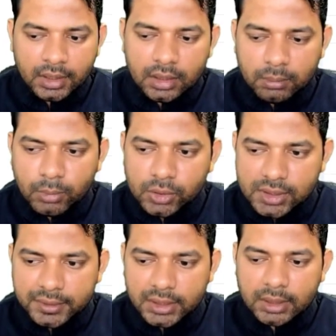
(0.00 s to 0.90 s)
Most
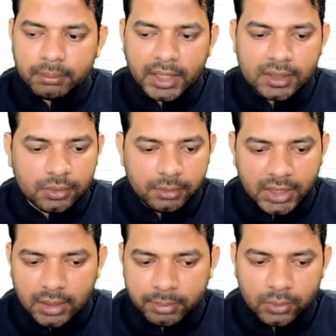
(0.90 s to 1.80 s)
of the templates will be
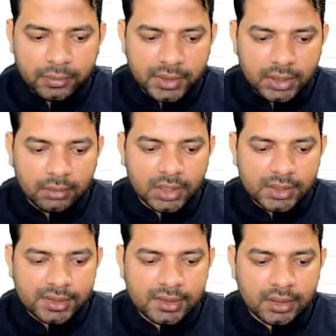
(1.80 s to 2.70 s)
approved within
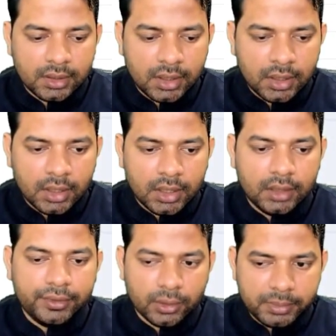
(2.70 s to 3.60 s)
minutes.
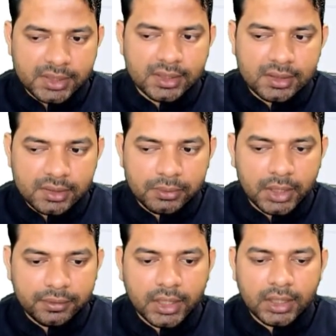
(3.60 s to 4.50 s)
If your business is
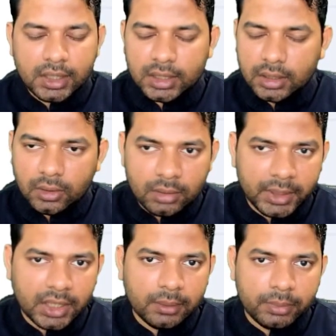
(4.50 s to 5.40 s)
verified, it will all
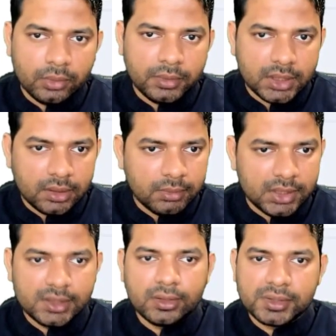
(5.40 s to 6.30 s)
be approved within
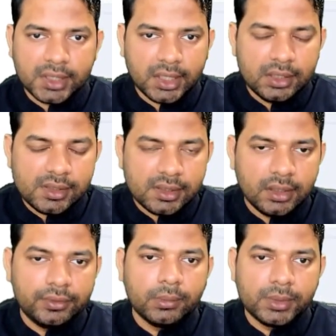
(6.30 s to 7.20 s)
minutes or seconds.
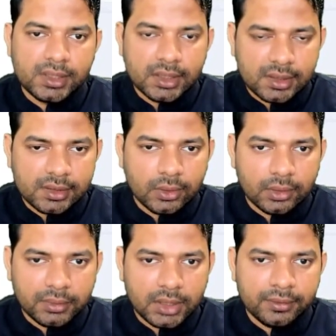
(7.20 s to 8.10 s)
If your business is not
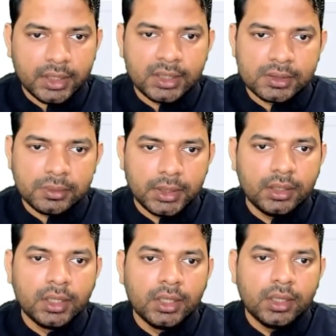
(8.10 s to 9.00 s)
verified, that's when
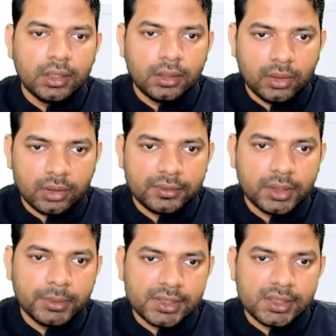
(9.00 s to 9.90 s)
a lot of the
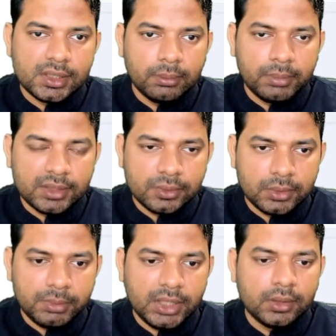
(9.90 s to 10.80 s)
message templates will
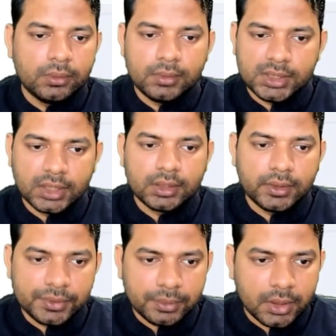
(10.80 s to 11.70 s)
be rejected
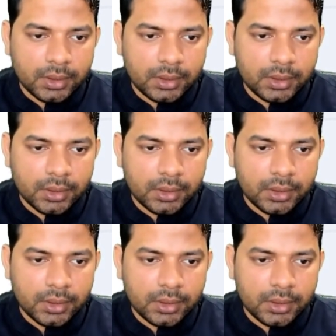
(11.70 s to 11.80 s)
as well.